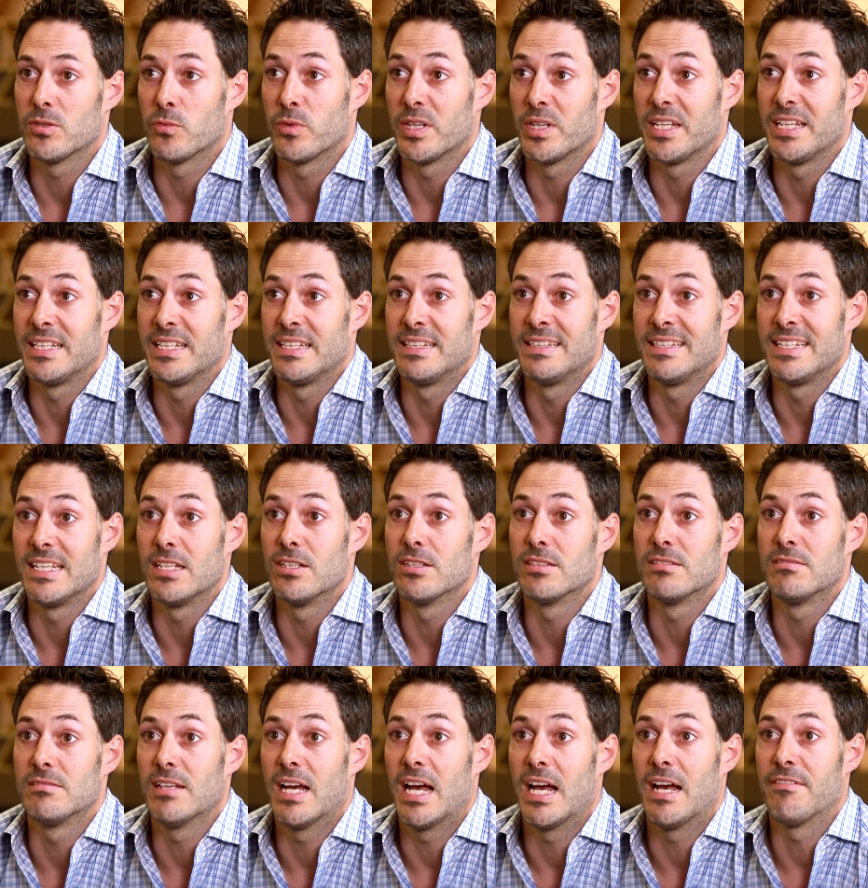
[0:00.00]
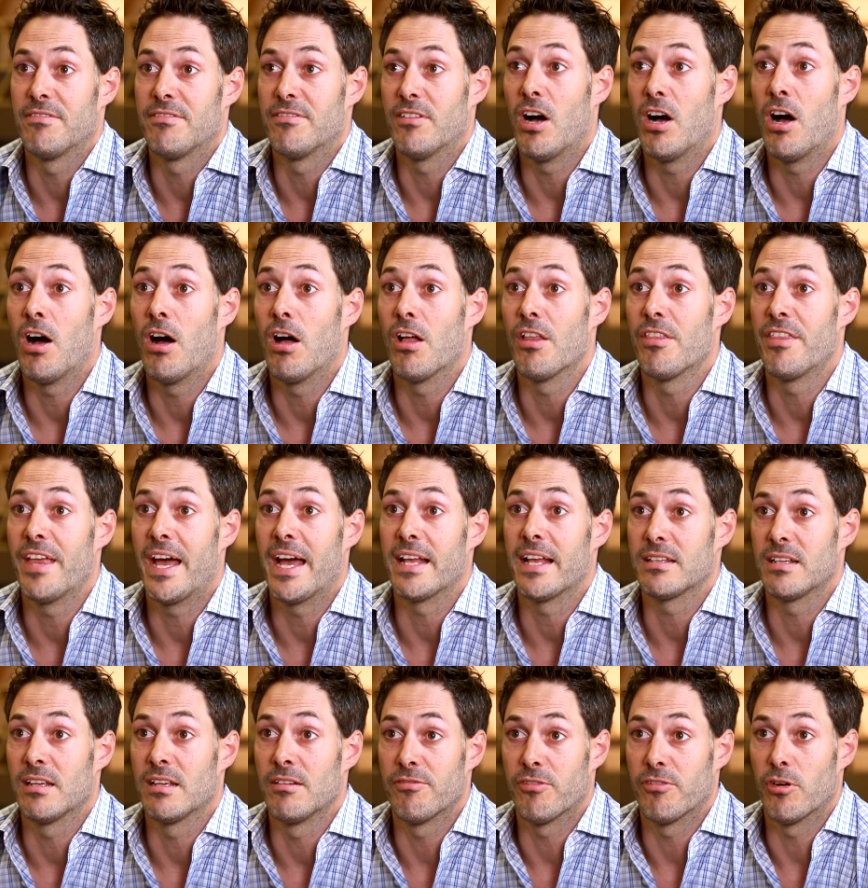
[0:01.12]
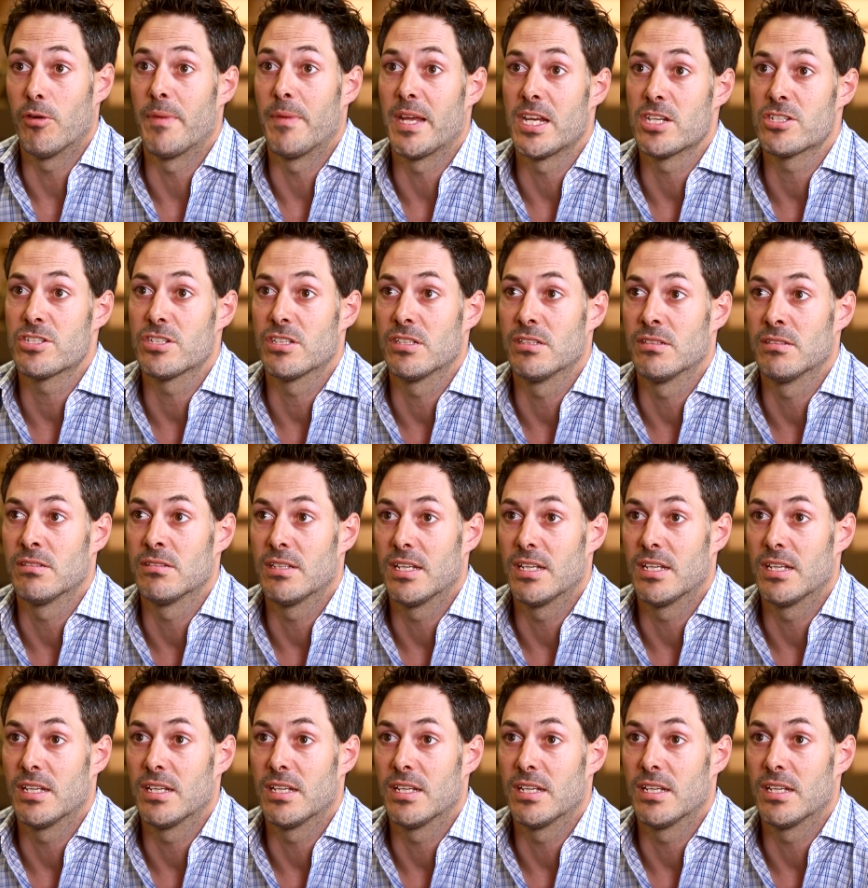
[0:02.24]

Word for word: we needed to have all that information